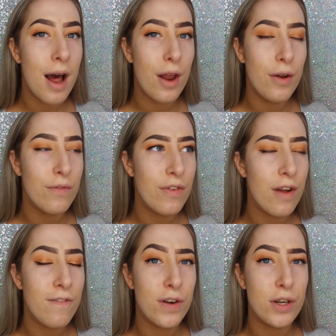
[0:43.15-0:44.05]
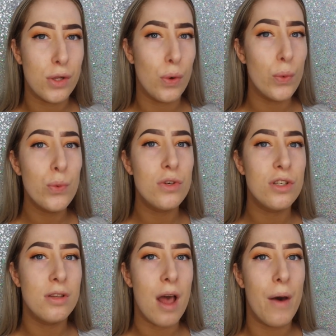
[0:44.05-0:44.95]
let alone for their first
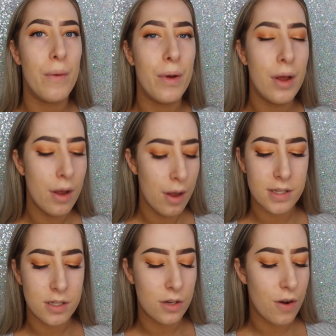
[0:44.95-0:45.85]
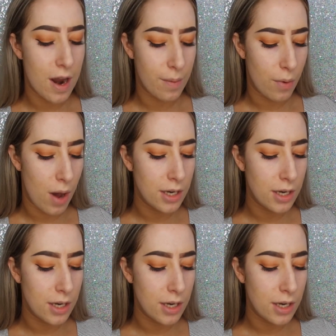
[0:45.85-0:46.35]
launch. So this is incredible.